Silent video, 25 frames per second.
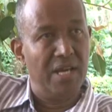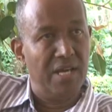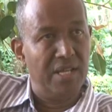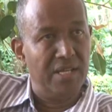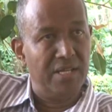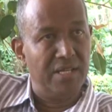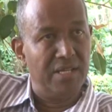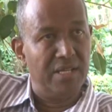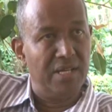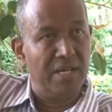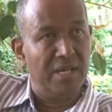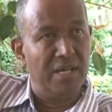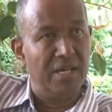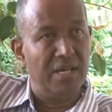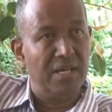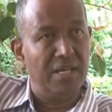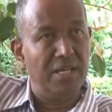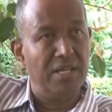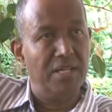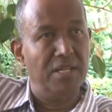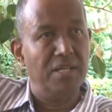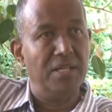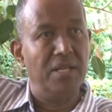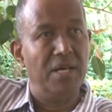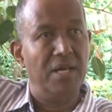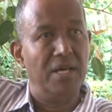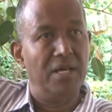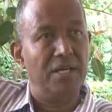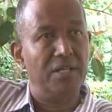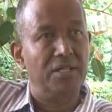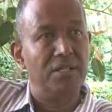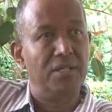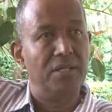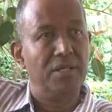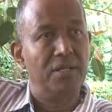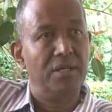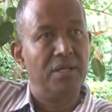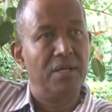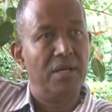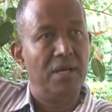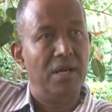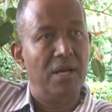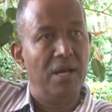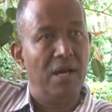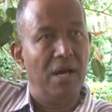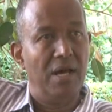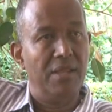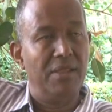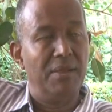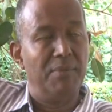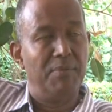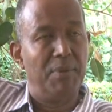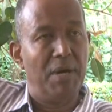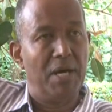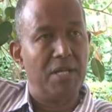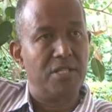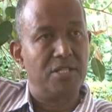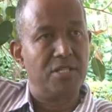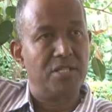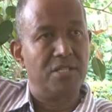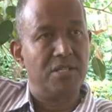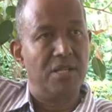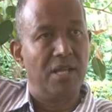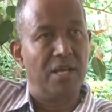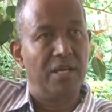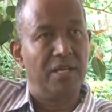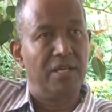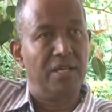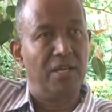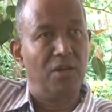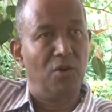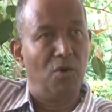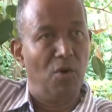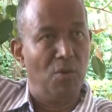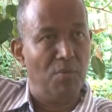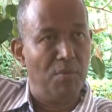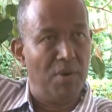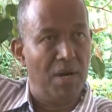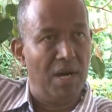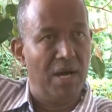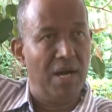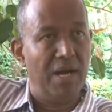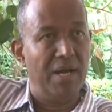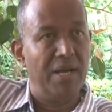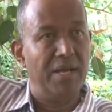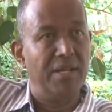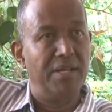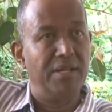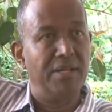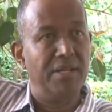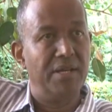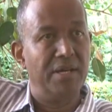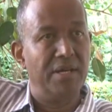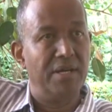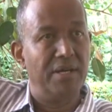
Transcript: and in other parts like Kikomba and